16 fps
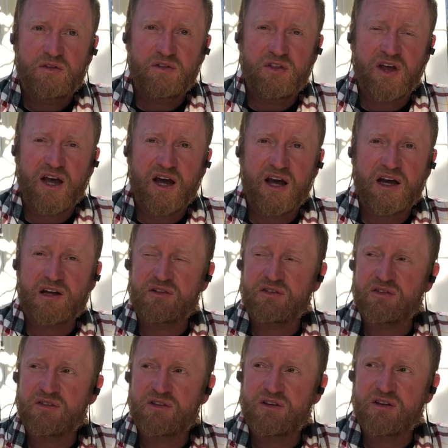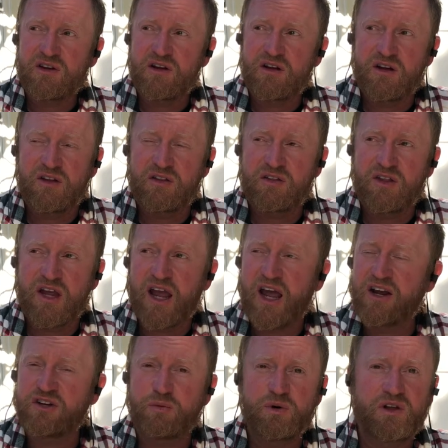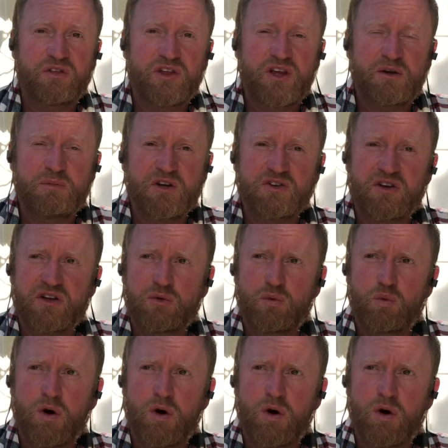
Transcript: that they had to rethink because, like,